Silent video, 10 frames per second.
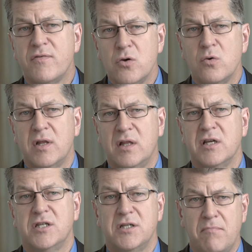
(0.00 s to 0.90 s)
view that
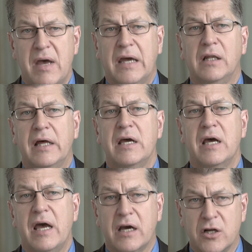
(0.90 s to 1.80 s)
this is mainly
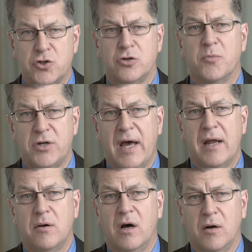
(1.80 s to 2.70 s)
a consumer
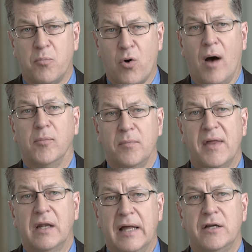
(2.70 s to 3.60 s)
debt problem
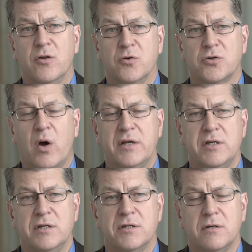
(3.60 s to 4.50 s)
that led to those
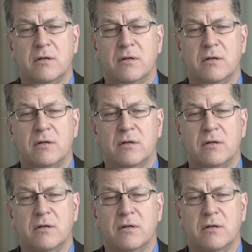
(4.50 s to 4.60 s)
crises?